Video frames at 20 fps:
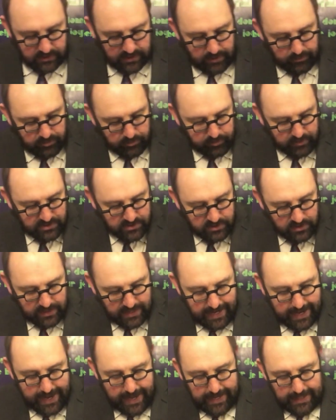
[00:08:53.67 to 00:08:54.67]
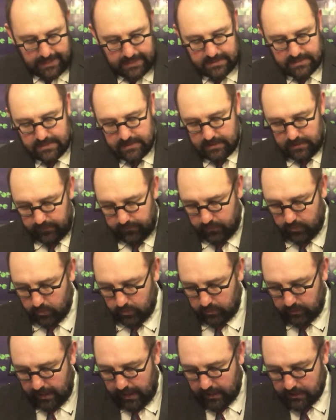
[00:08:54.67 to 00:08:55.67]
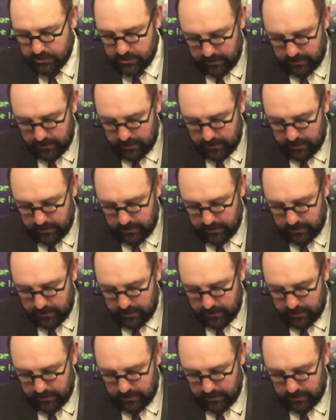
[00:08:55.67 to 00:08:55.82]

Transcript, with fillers: Come with me to Acts, if you will, Acts